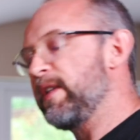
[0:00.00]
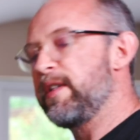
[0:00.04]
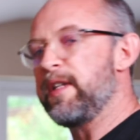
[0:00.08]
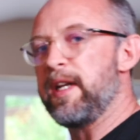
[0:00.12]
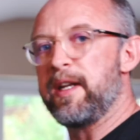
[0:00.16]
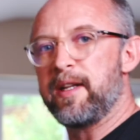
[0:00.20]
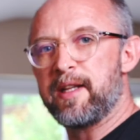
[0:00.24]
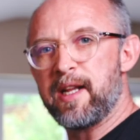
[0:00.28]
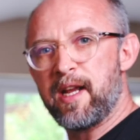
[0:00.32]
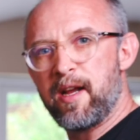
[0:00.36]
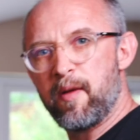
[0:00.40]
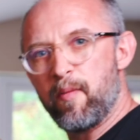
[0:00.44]

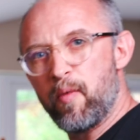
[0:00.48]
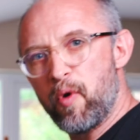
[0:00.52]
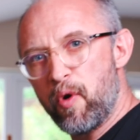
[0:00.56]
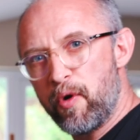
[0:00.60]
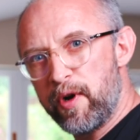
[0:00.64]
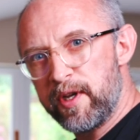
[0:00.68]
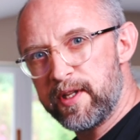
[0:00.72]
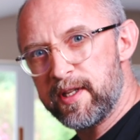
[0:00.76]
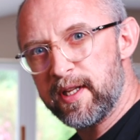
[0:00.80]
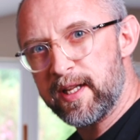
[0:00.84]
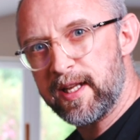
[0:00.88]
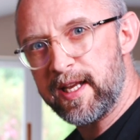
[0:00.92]
sink down
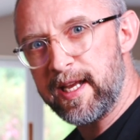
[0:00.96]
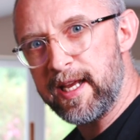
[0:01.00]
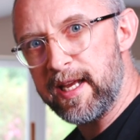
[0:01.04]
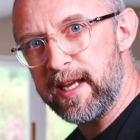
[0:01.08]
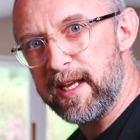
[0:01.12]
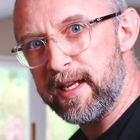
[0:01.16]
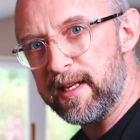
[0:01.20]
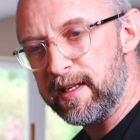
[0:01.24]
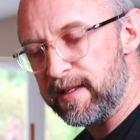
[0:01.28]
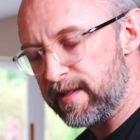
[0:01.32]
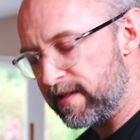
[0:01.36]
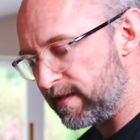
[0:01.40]
more into the
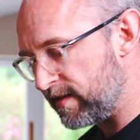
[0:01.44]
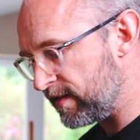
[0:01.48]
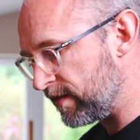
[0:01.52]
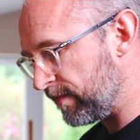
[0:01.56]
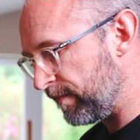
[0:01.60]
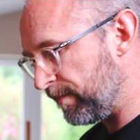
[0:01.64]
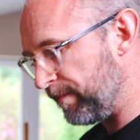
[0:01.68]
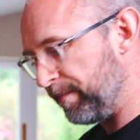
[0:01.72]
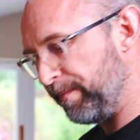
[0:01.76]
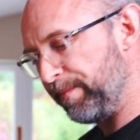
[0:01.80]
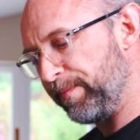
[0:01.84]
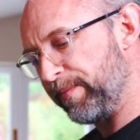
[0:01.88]

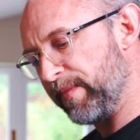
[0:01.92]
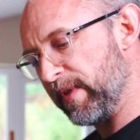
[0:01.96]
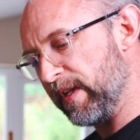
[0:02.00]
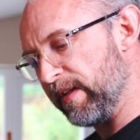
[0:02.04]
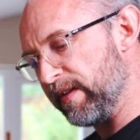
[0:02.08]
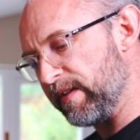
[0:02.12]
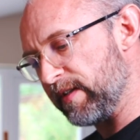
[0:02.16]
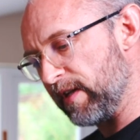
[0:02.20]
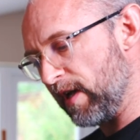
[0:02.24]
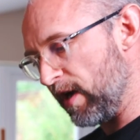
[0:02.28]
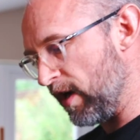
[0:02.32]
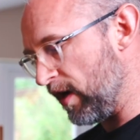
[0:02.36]
keys.
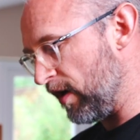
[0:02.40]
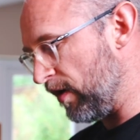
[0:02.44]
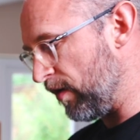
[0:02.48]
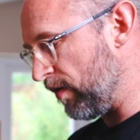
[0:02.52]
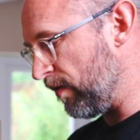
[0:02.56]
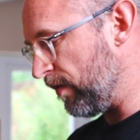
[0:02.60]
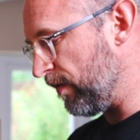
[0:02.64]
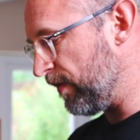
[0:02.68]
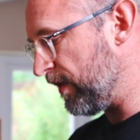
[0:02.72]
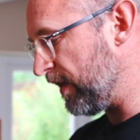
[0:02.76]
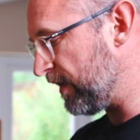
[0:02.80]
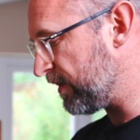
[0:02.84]

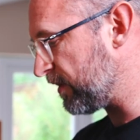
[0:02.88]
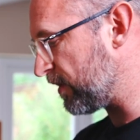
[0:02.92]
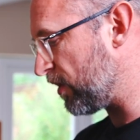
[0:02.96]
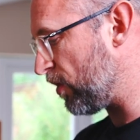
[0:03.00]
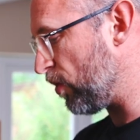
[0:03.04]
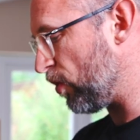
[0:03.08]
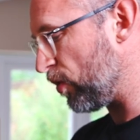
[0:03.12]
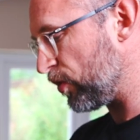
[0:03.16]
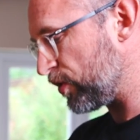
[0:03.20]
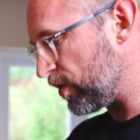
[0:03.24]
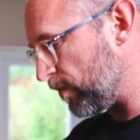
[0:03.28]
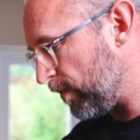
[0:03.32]
So this
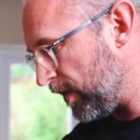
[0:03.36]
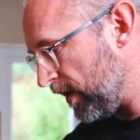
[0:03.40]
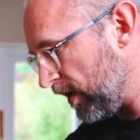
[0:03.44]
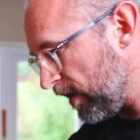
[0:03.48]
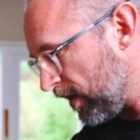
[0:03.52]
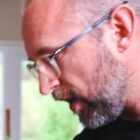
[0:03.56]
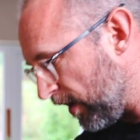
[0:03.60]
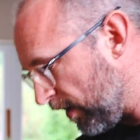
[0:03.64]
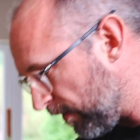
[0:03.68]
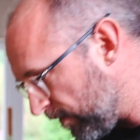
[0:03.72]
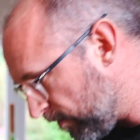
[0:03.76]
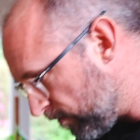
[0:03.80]
chord should be a
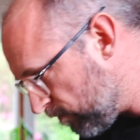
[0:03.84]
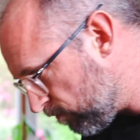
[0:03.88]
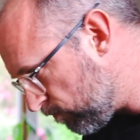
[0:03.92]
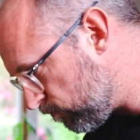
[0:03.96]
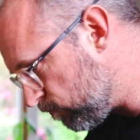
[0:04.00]
kind of...